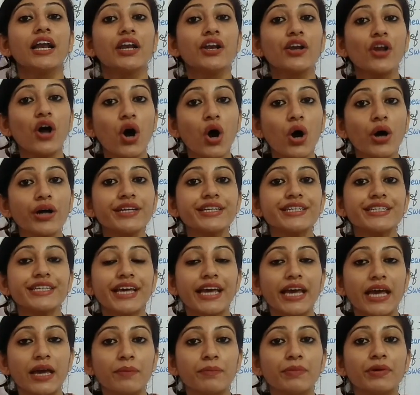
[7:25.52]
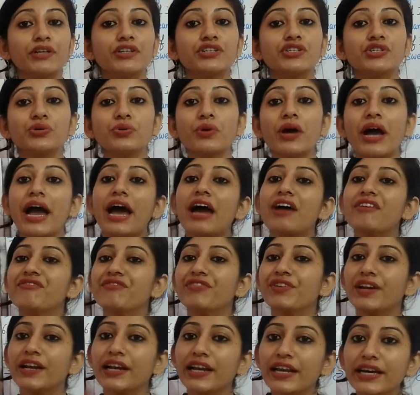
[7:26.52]
not able to
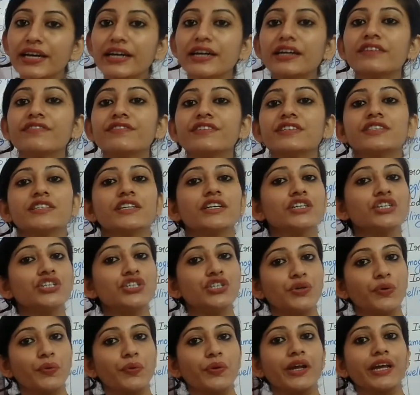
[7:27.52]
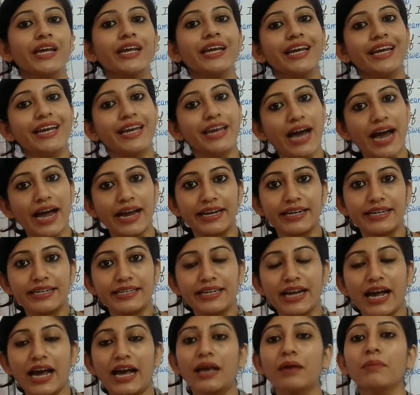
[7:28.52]
have clear vision during night
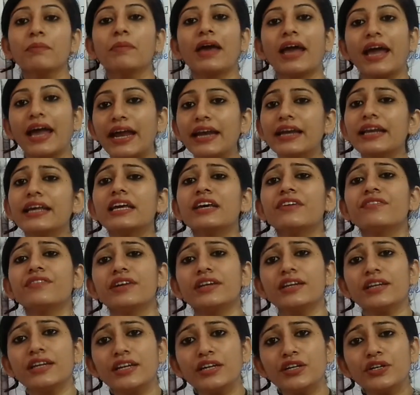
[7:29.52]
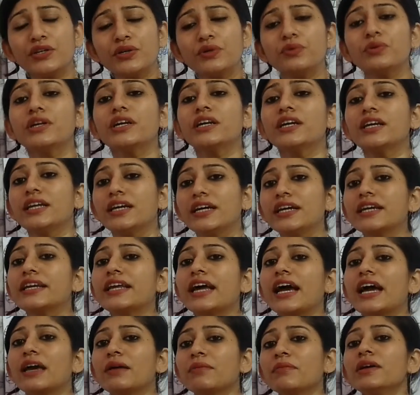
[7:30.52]
time, and even during
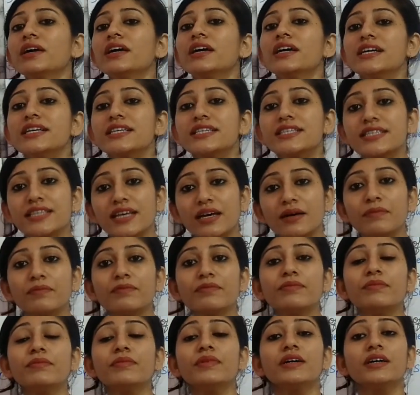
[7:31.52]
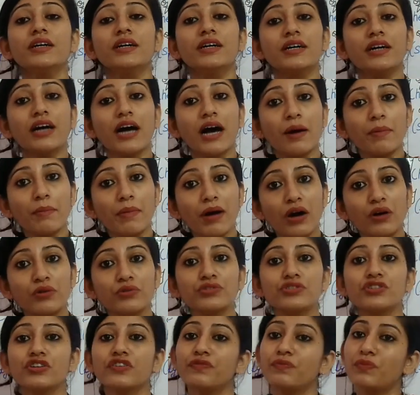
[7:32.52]
daytime some
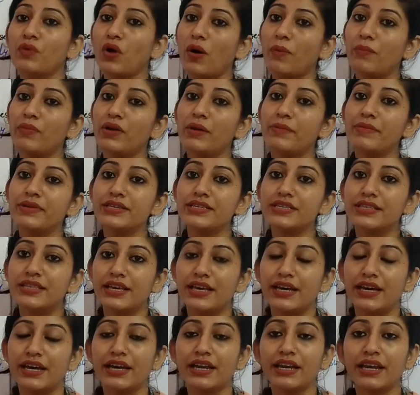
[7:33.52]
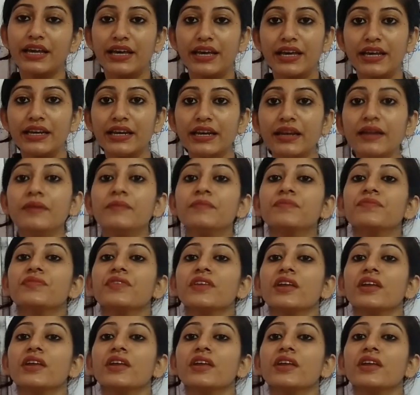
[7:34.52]
amount of problem is there in